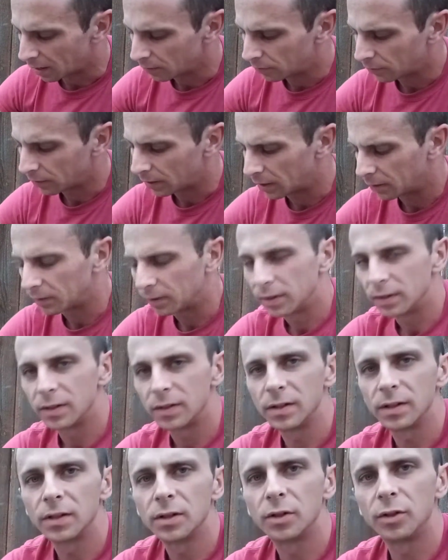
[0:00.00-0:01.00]
found that this is
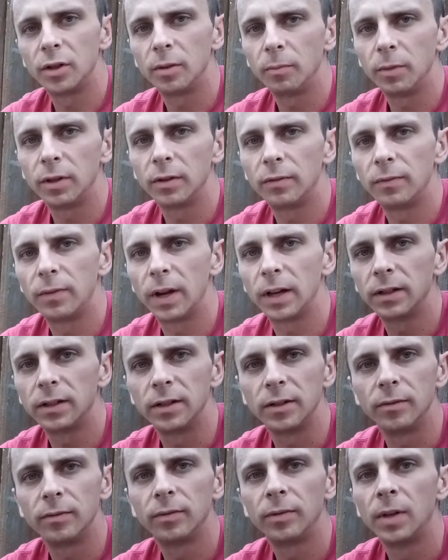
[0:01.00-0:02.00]
extremely effective.